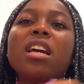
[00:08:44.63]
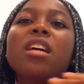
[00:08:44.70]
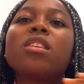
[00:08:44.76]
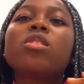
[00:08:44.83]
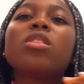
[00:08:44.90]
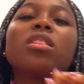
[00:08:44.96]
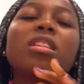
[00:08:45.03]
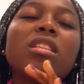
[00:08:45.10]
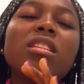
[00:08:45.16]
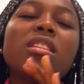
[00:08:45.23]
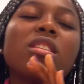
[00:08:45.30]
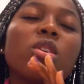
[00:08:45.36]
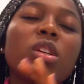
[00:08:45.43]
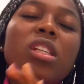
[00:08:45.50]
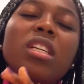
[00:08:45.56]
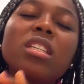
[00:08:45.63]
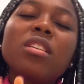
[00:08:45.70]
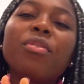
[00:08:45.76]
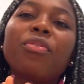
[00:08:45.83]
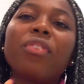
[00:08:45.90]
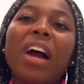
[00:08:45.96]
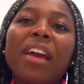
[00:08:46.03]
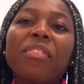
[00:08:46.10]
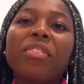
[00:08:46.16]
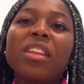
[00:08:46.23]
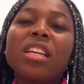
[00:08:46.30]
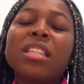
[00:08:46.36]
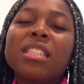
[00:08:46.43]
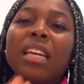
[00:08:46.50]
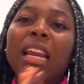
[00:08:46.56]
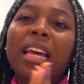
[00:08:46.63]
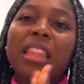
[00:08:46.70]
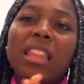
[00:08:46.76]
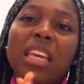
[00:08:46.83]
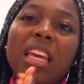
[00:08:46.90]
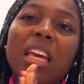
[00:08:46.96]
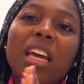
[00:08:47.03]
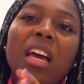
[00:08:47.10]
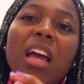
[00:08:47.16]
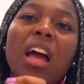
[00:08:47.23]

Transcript: So these are 5 things that I think